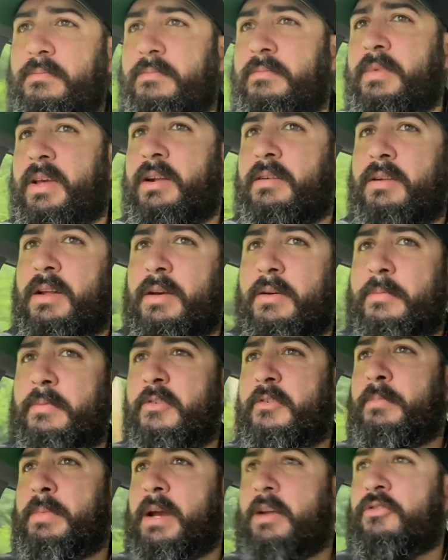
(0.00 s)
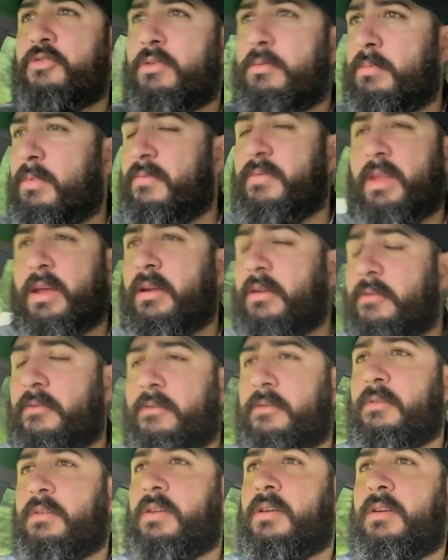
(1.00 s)
I don't know, spectrum of
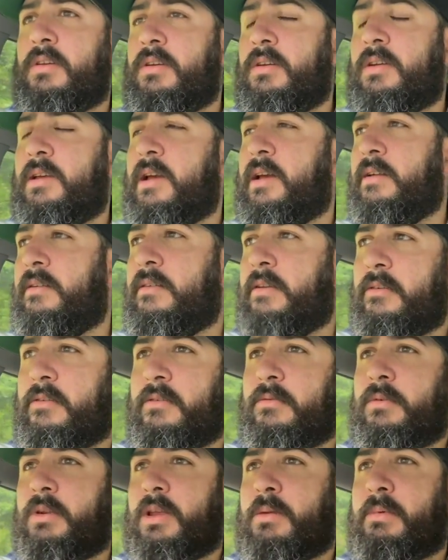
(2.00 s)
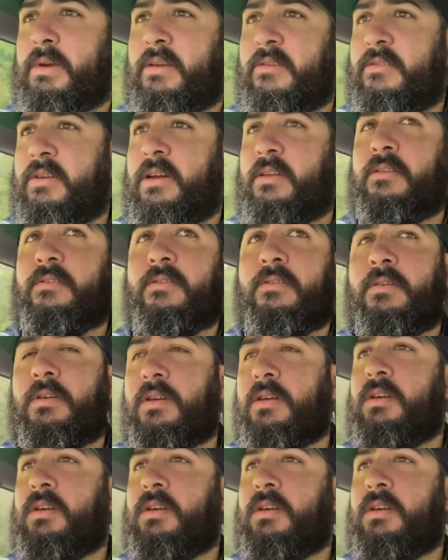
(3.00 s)
things. That doesn't really make sense.